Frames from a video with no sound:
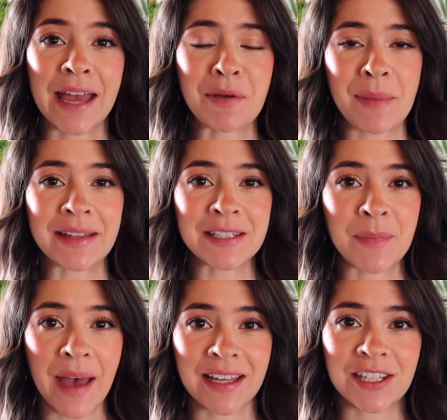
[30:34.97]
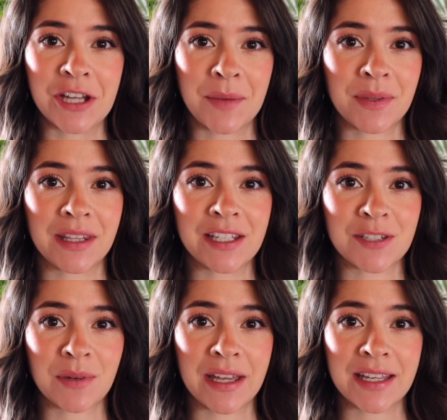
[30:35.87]
I'm about to package up
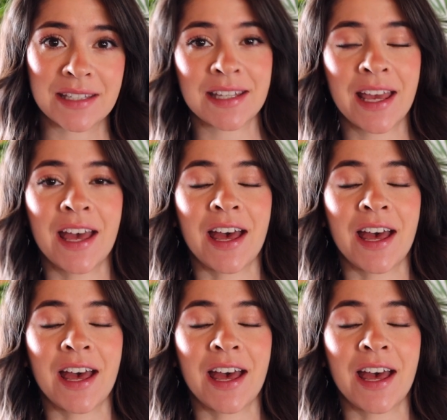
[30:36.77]
these rings.